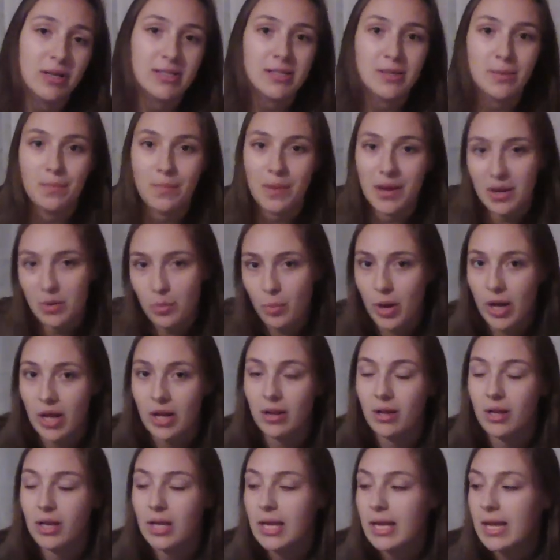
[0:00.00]
some
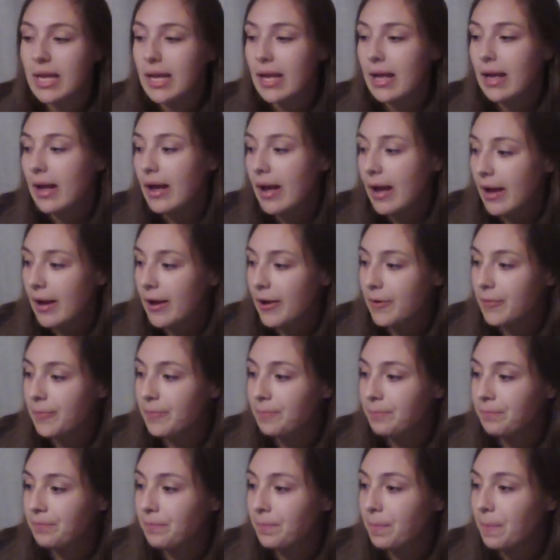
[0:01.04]
Madewell,
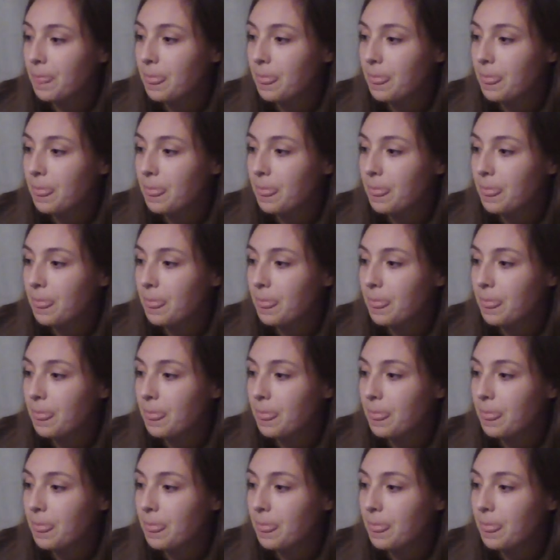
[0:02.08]
a